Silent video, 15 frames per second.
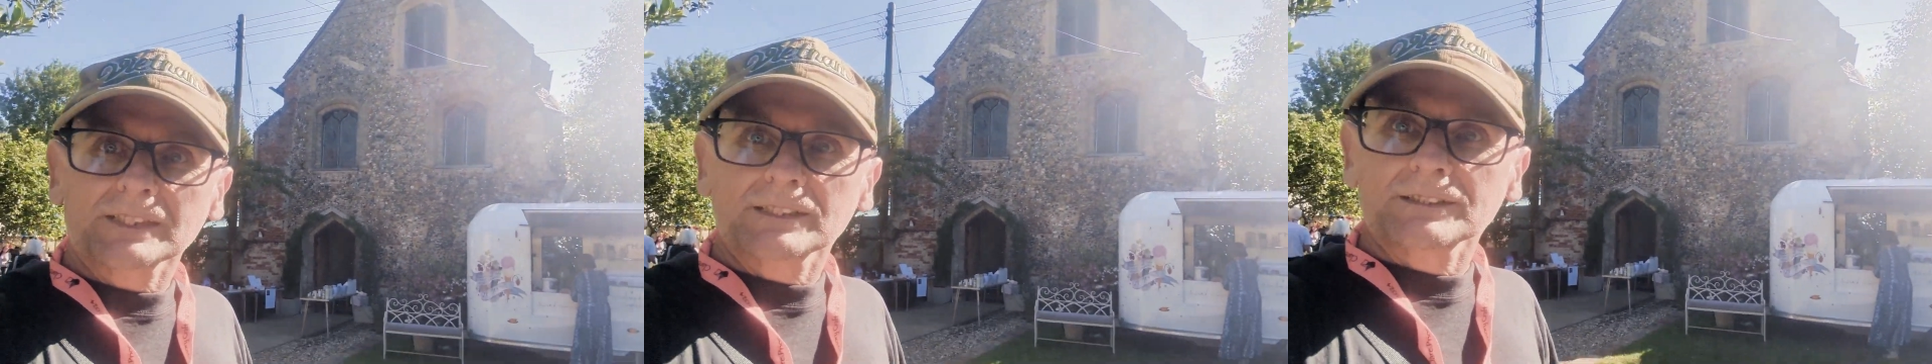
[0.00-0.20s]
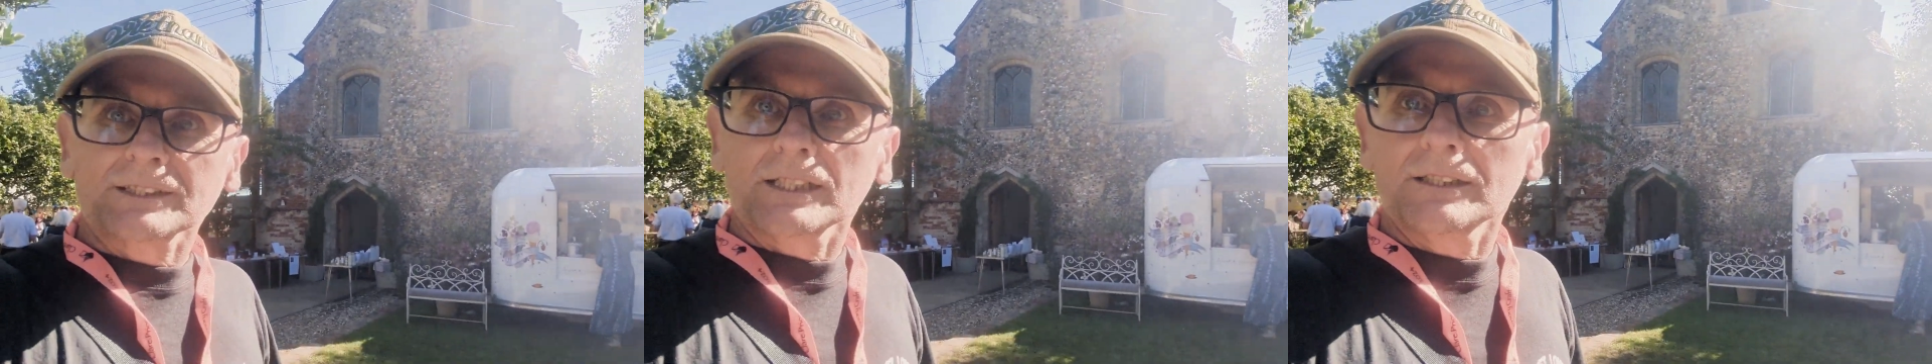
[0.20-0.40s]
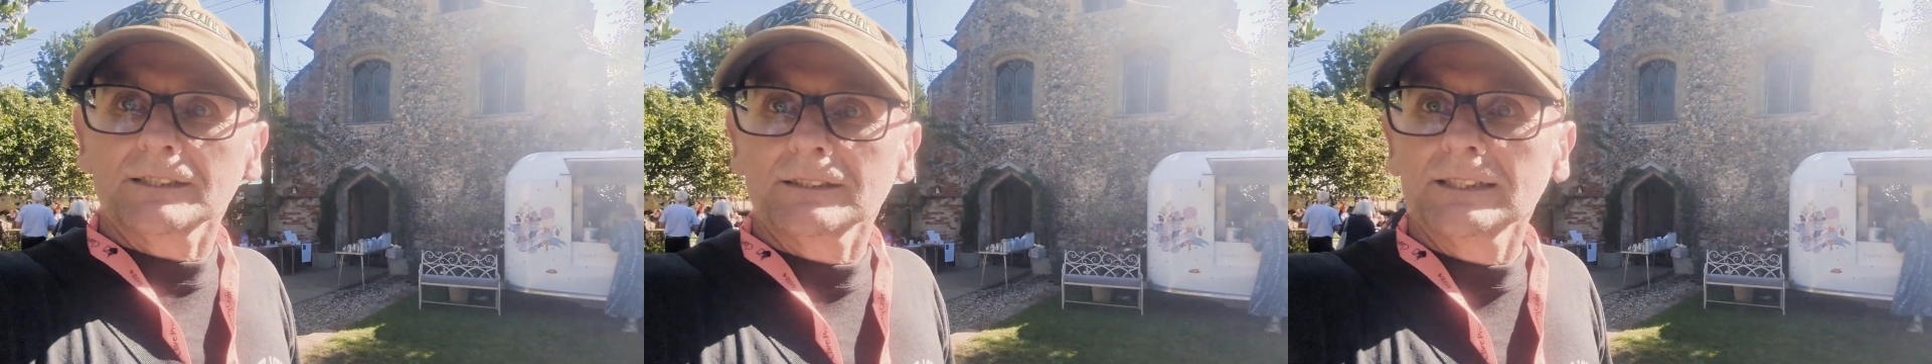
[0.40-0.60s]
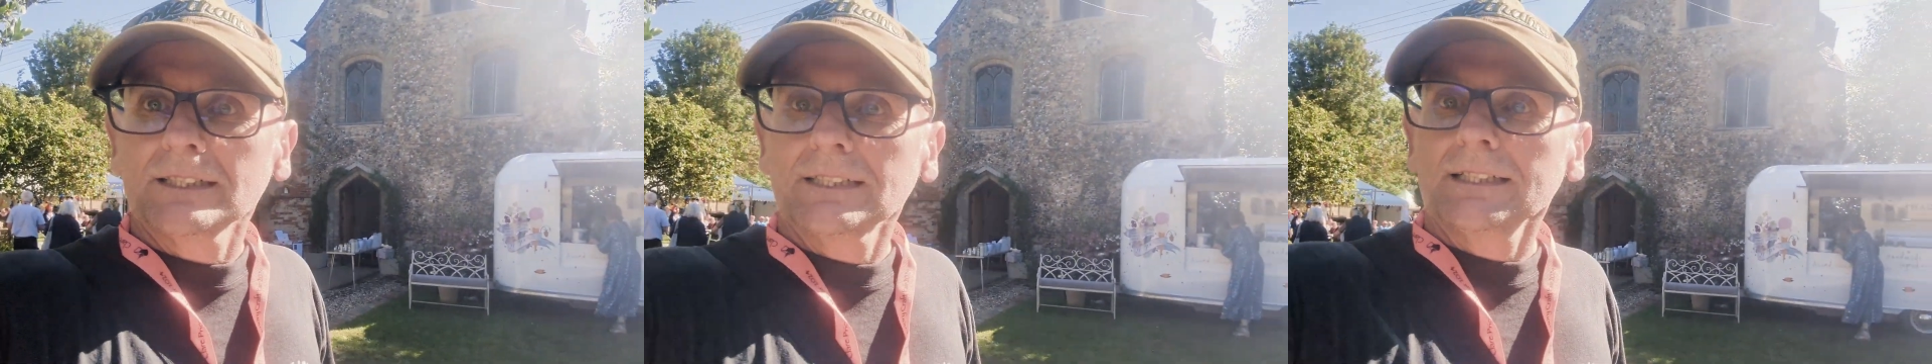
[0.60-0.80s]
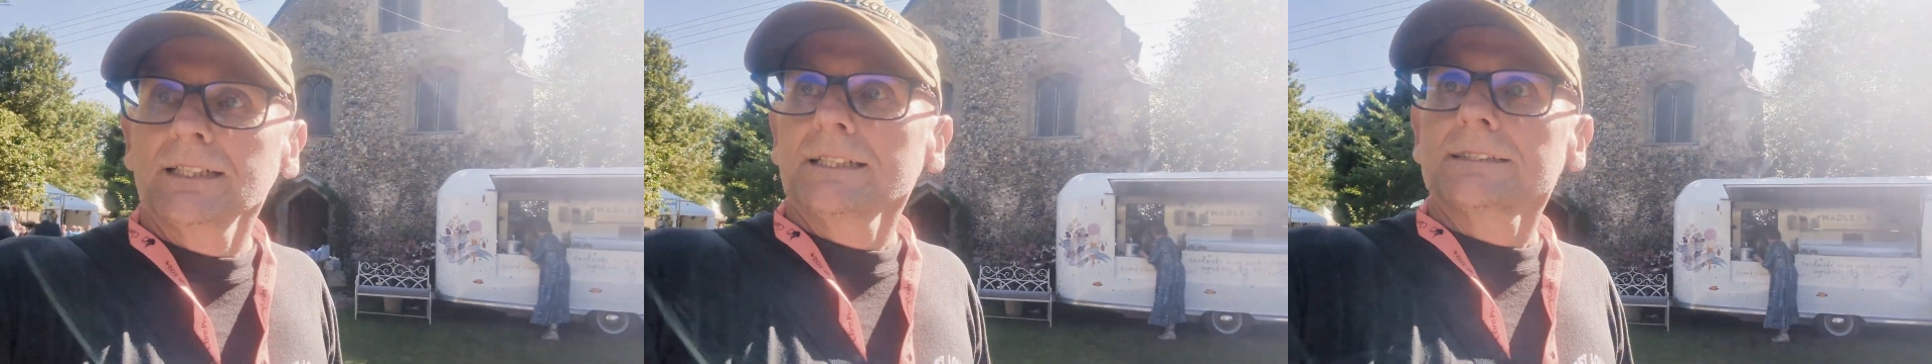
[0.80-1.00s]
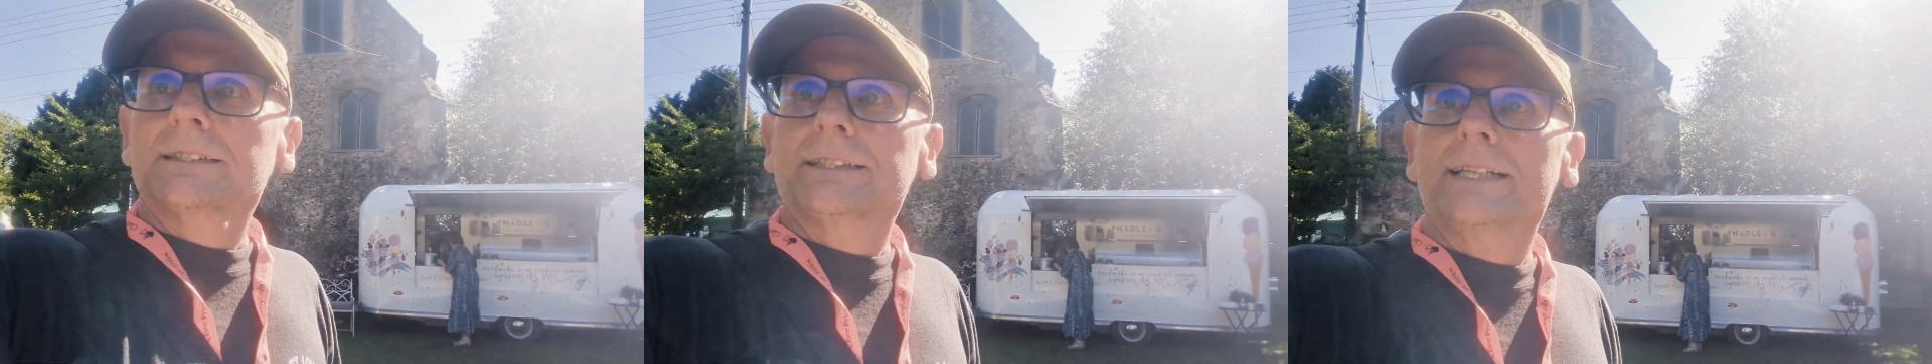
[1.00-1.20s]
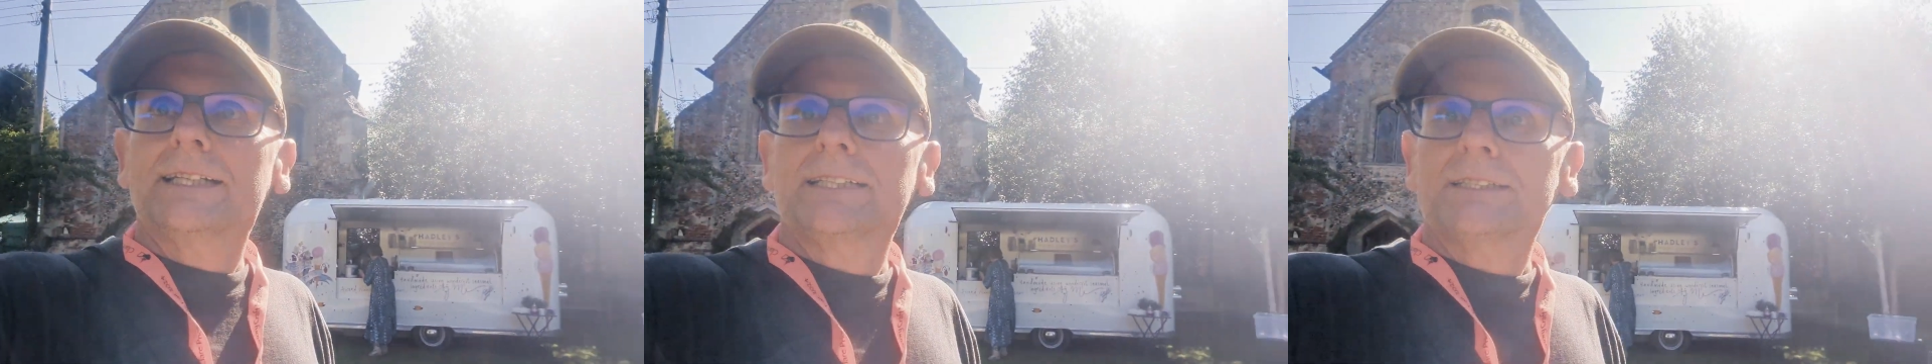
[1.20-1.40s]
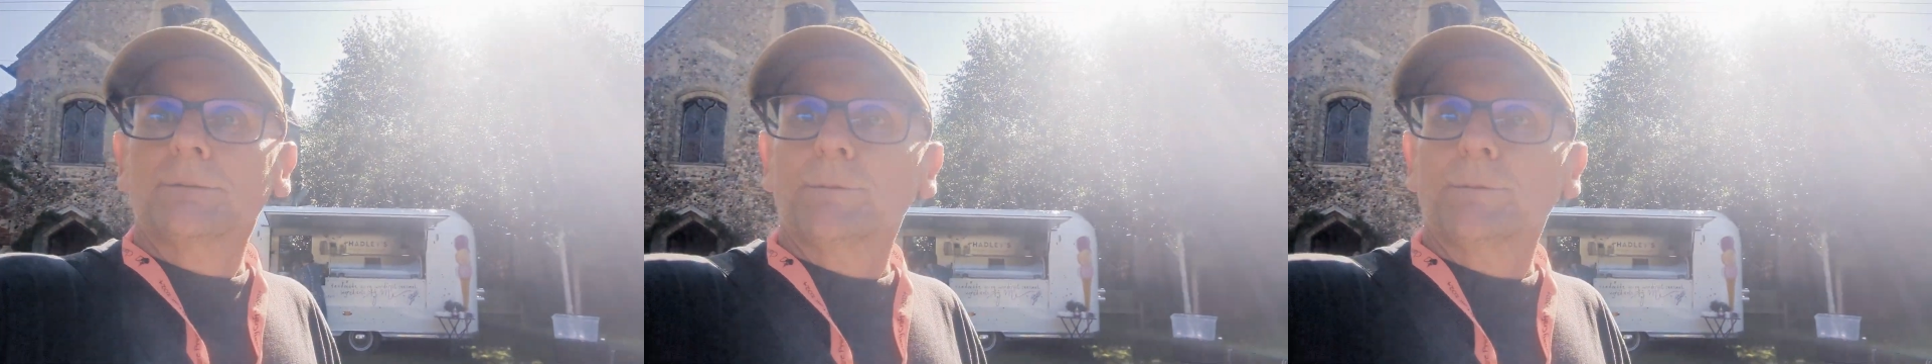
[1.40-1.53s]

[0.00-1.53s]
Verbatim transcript: So today is